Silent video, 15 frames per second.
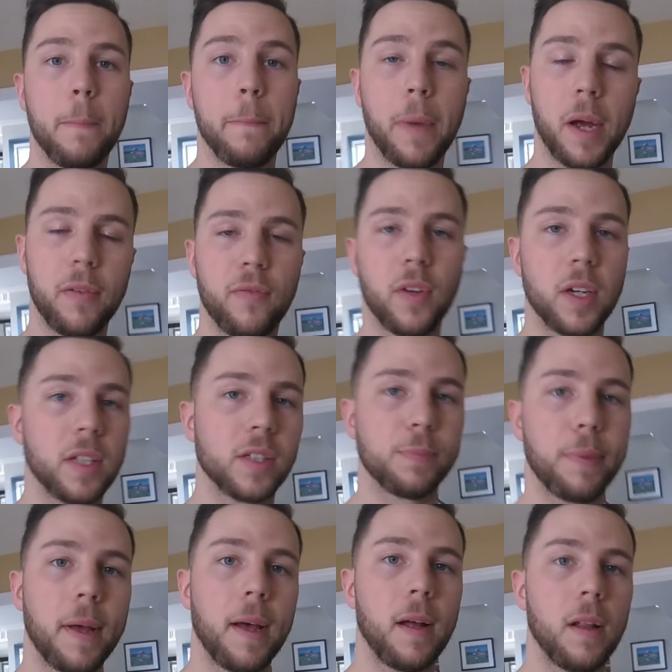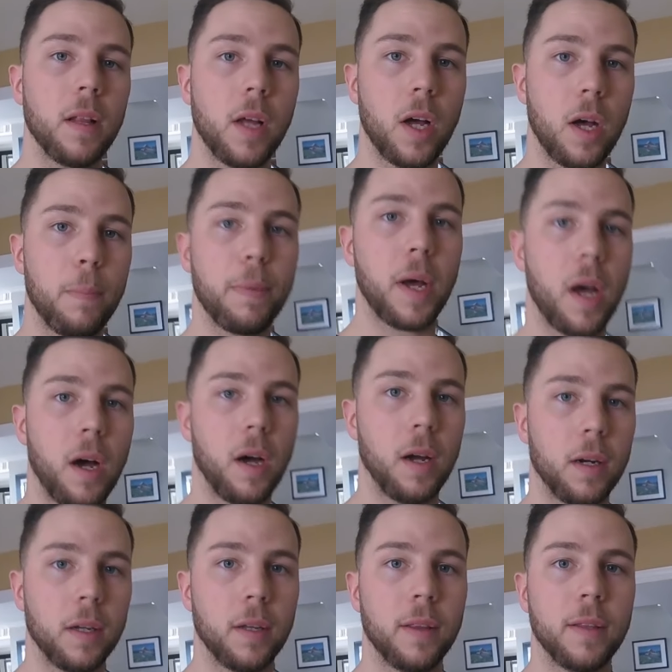MyFitnessPal up
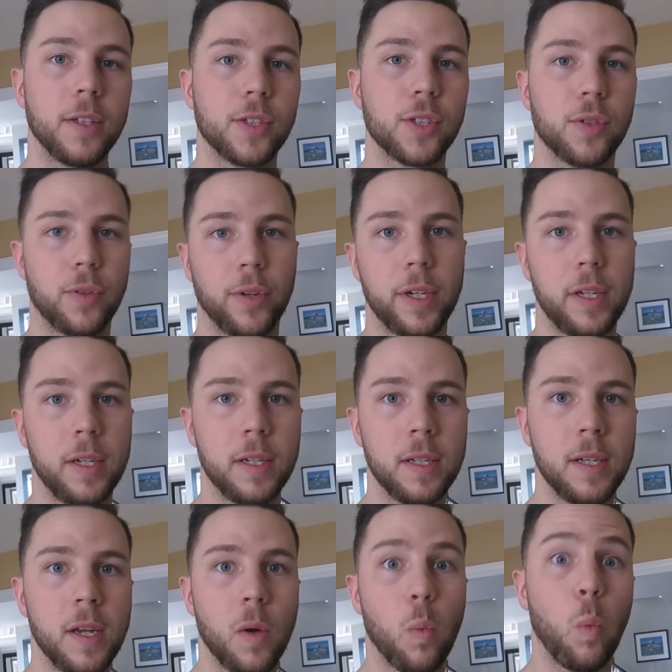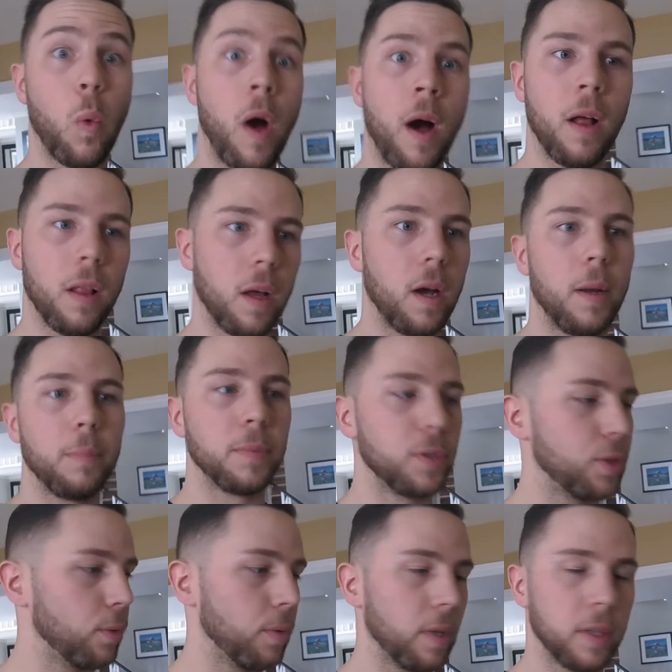on the screen while I'm
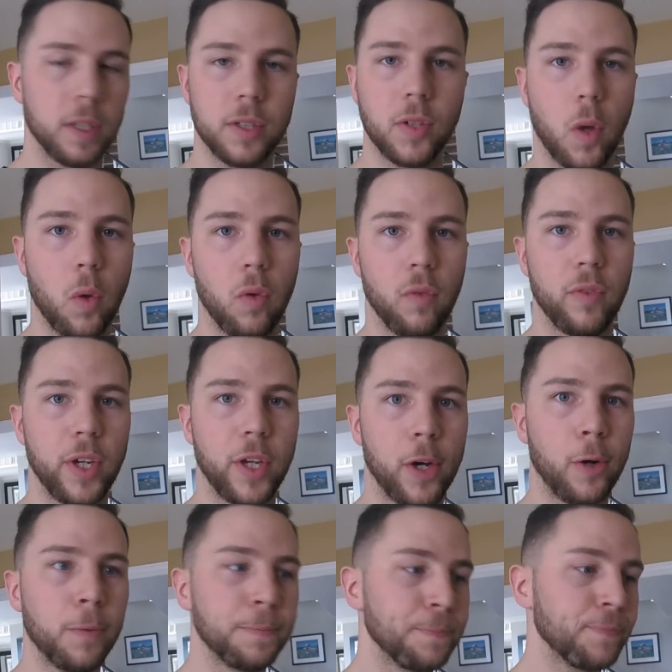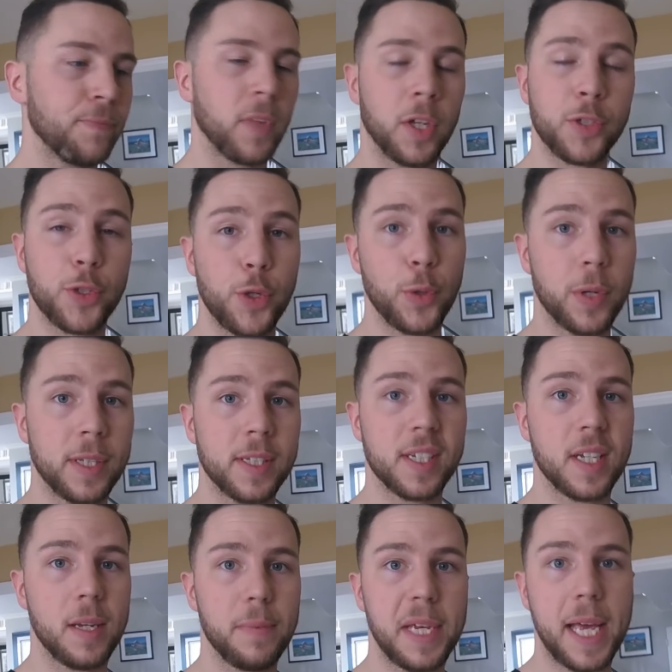doing this whole video so you can
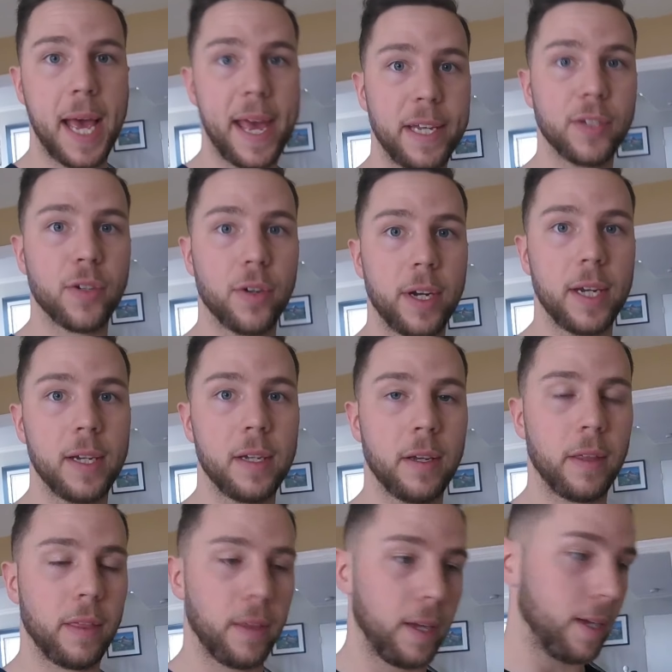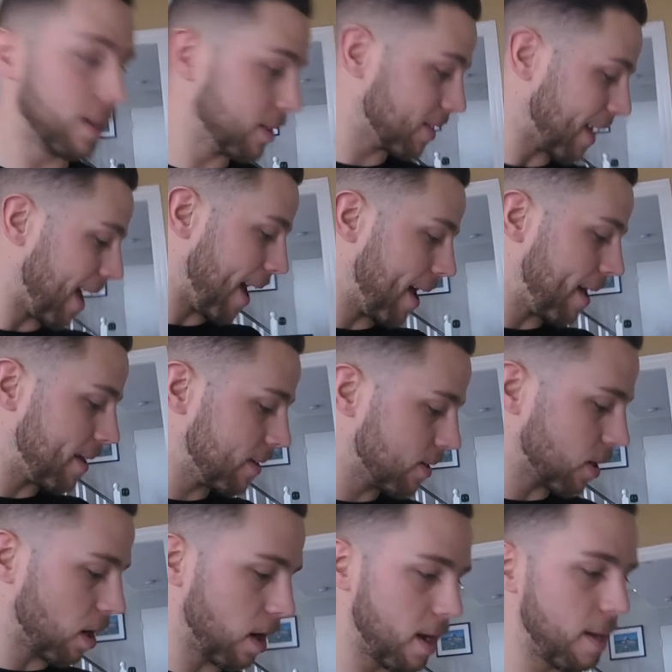see me entering things as
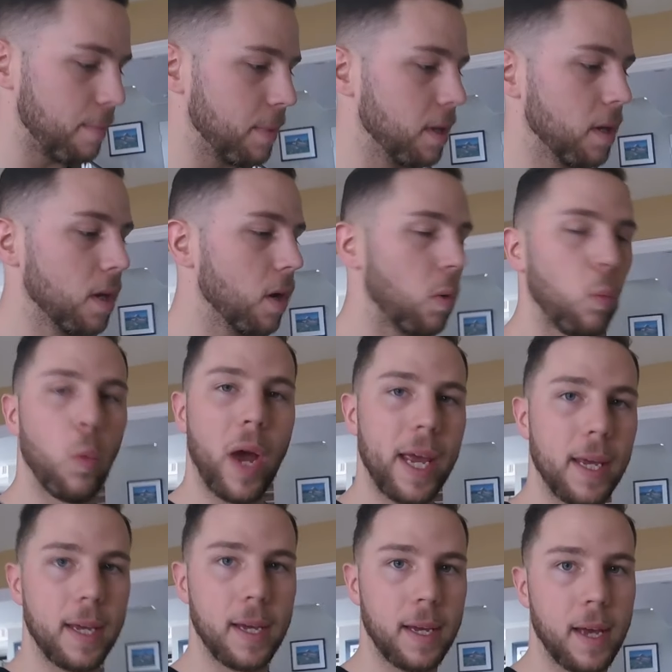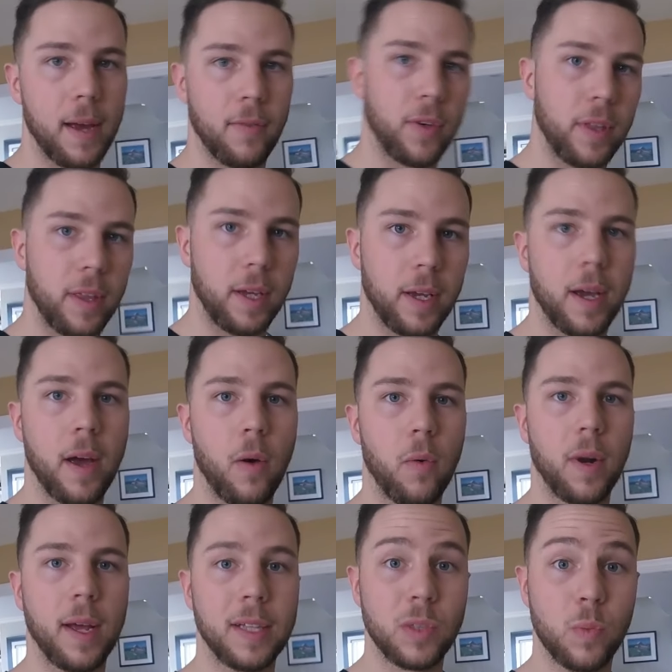I'm weighing everything out
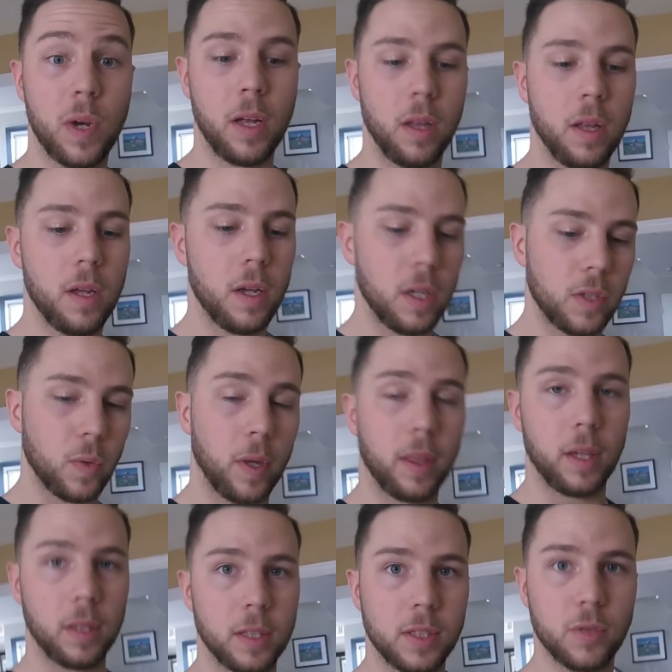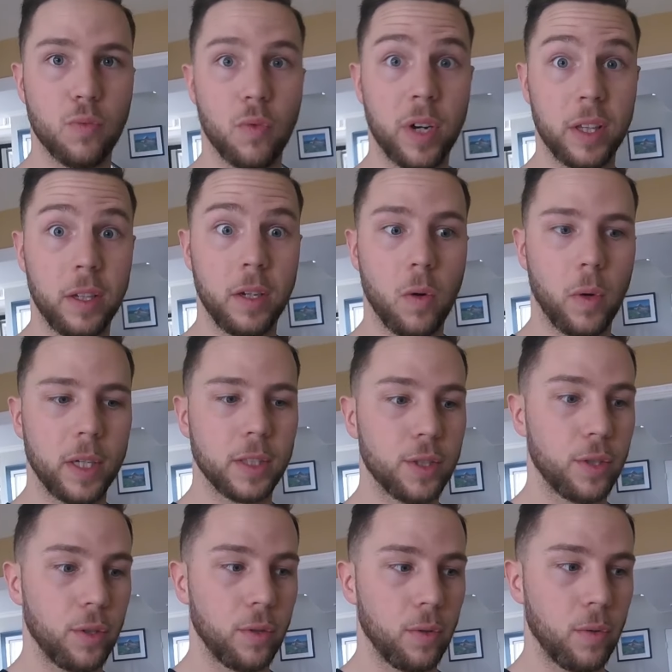as well. So I think this is really going
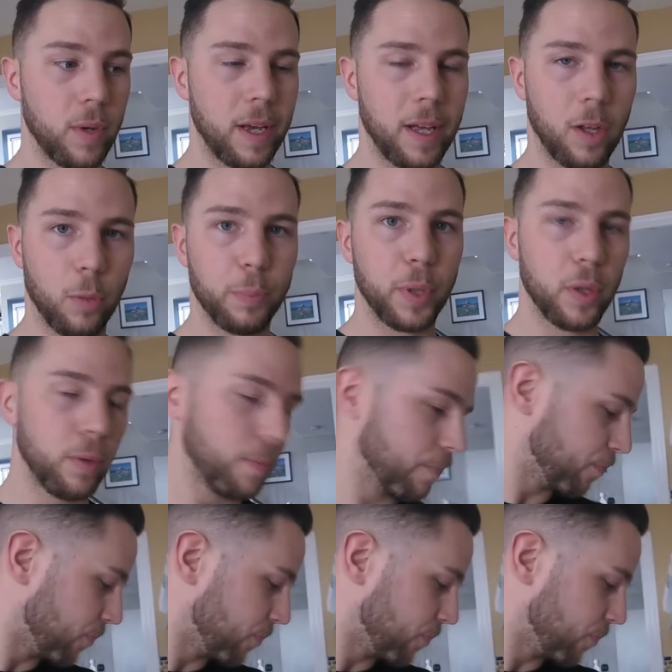to help you.